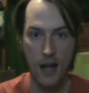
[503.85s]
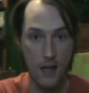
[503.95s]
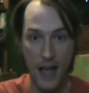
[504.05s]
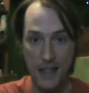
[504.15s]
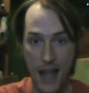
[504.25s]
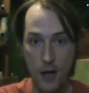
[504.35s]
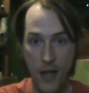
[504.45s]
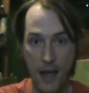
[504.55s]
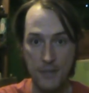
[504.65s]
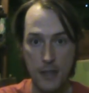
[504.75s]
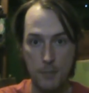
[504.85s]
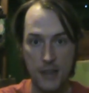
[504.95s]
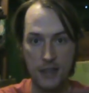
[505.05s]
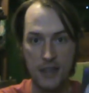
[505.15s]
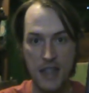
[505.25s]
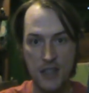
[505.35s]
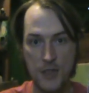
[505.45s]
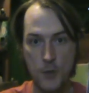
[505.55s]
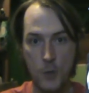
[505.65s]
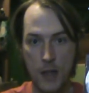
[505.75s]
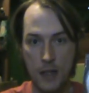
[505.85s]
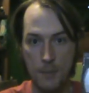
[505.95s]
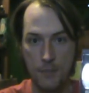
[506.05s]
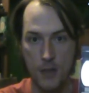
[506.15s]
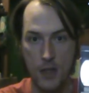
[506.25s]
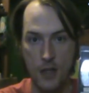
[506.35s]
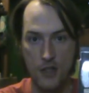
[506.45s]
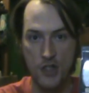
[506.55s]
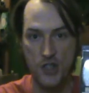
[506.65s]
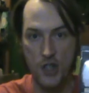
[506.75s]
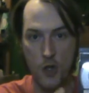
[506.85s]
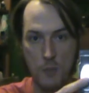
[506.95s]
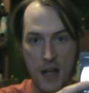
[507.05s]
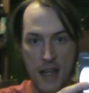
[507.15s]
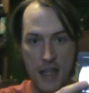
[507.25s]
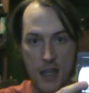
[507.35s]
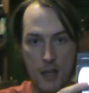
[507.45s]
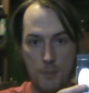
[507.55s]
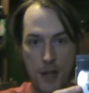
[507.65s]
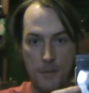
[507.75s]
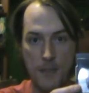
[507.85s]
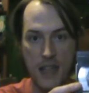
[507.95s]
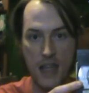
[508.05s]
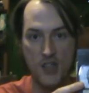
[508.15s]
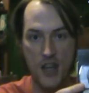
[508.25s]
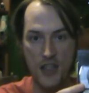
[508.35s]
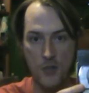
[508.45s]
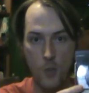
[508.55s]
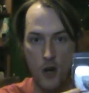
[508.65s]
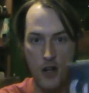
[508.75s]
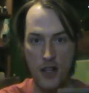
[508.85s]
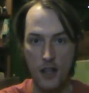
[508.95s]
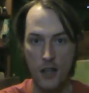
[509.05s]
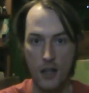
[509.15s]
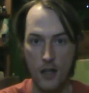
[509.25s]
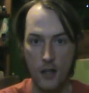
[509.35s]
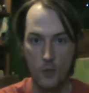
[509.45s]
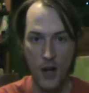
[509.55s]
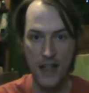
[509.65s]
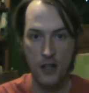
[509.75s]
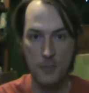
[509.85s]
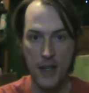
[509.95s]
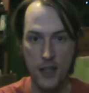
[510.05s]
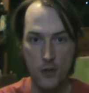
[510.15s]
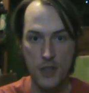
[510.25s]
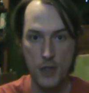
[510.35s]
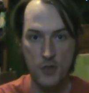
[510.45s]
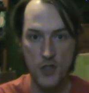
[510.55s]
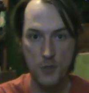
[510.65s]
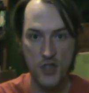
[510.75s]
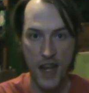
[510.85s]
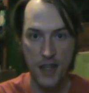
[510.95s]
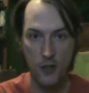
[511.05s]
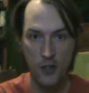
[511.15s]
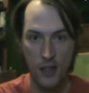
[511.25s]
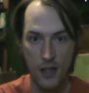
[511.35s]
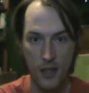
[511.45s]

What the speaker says: I now have the ability to show my my VHS work right on my own YouTube channel.